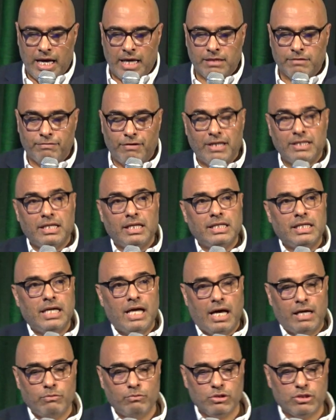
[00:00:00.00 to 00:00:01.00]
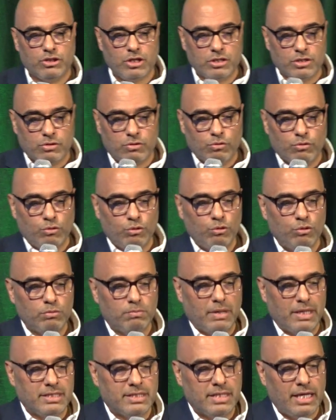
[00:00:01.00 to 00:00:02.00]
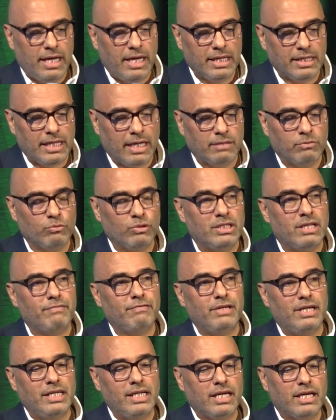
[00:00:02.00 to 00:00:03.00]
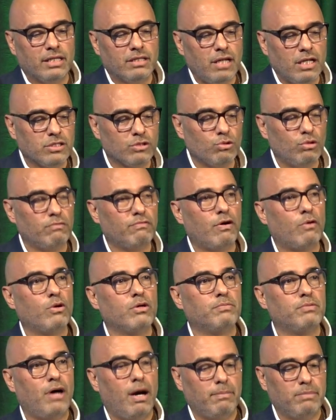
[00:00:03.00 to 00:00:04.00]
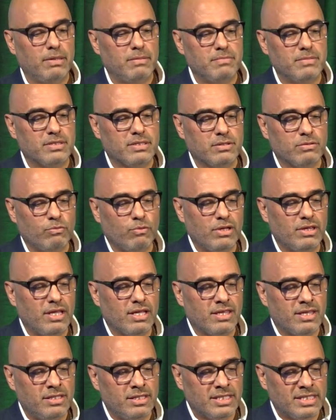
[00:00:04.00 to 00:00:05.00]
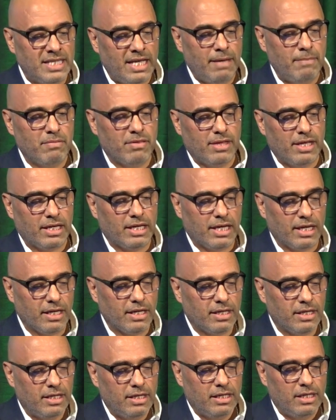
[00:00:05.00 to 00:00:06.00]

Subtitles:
finally, I will just conclude by saying that we definitely cannot solve our problems with the same thinking